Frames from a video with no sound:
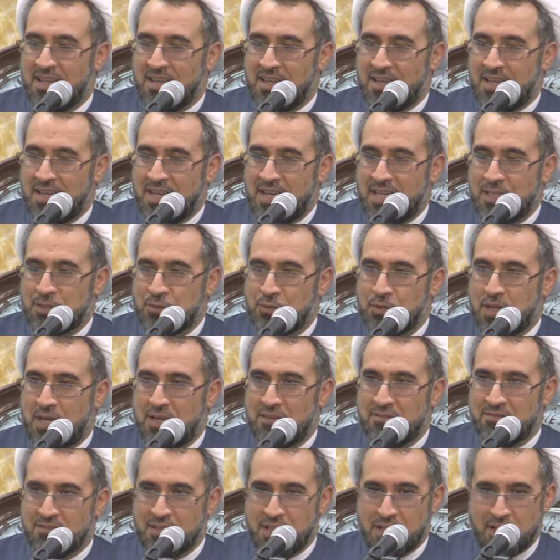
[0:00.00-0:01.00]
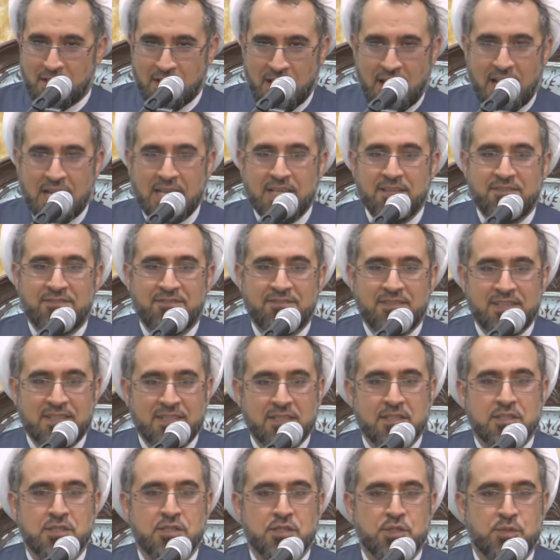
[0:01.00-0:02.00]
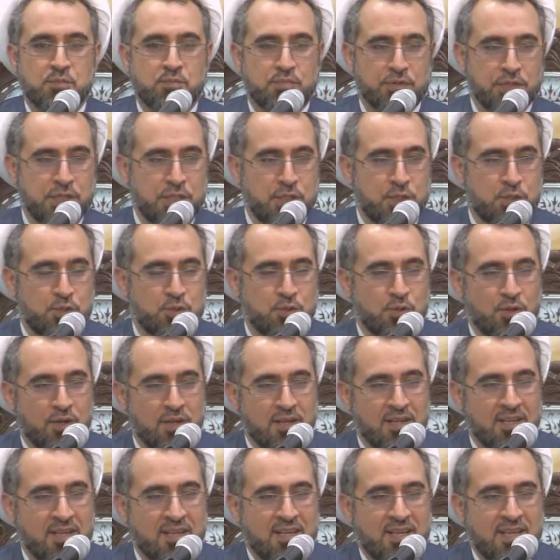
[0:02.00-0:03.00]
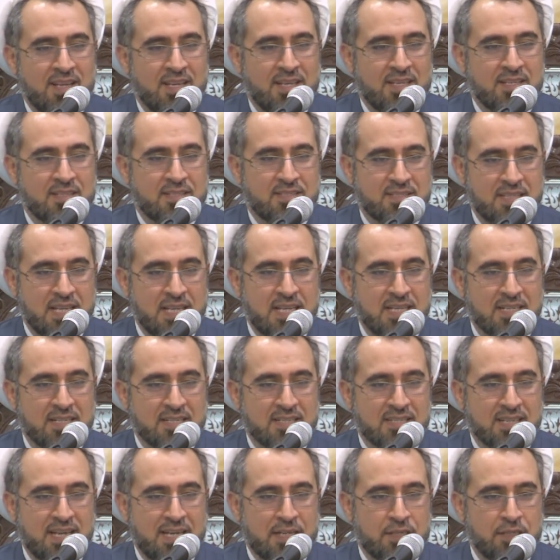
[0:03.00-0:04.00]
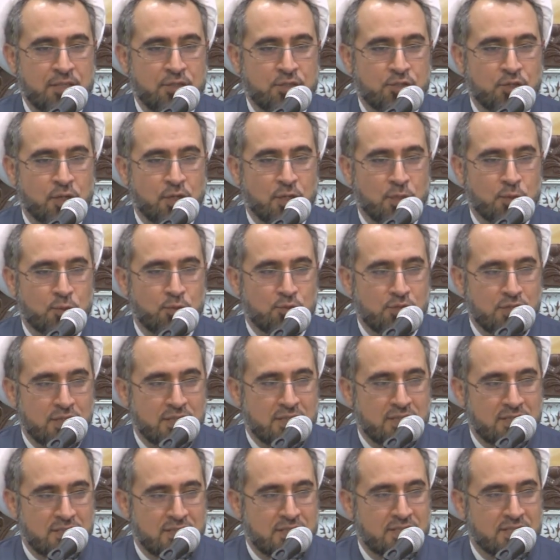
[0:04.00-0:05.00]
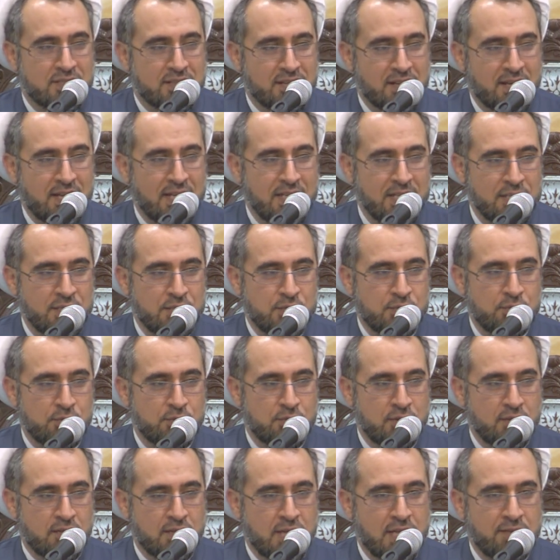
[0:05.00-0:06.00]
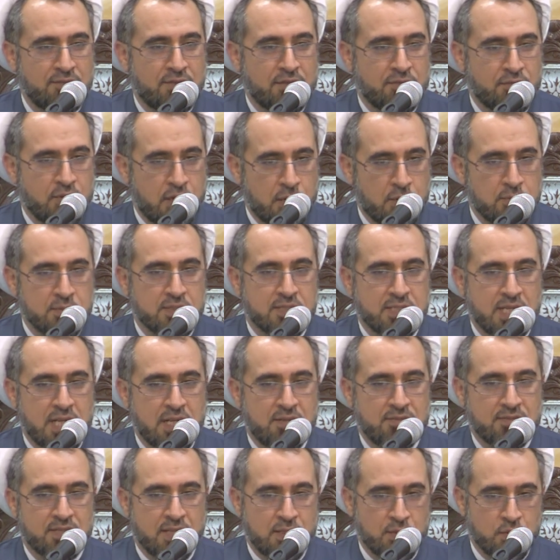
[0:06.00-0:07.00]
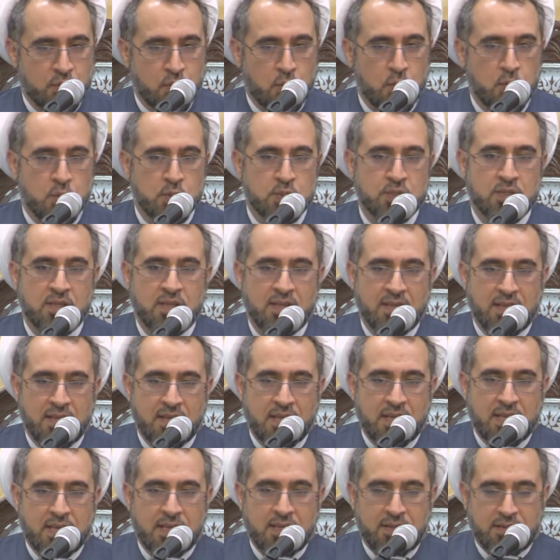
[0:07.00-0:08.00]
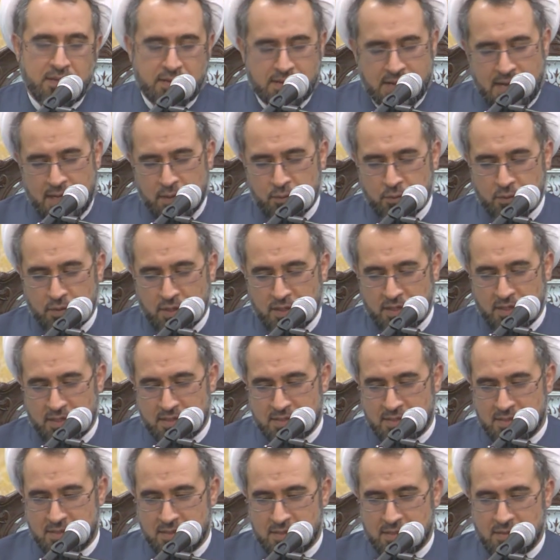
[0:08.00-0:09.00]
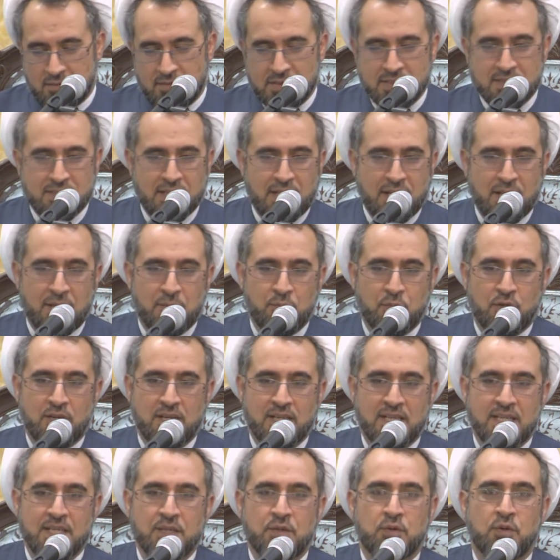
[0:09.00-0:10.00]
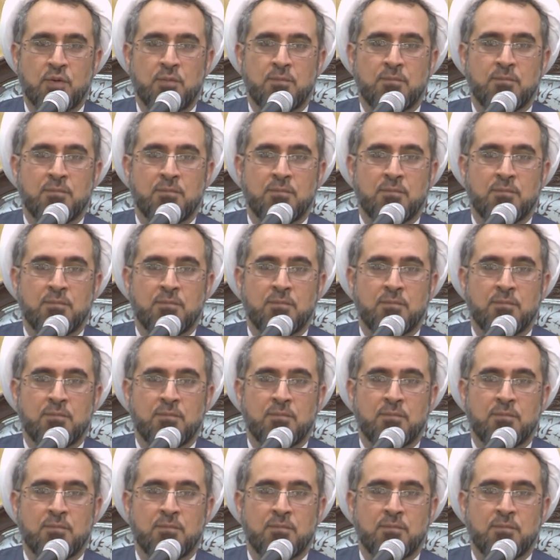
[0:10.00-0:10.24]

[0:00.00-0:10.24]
and to have the life in this spiritual sense and inshallah to shed this light to the life of ourselves and those around us. Wassalamu alaikum.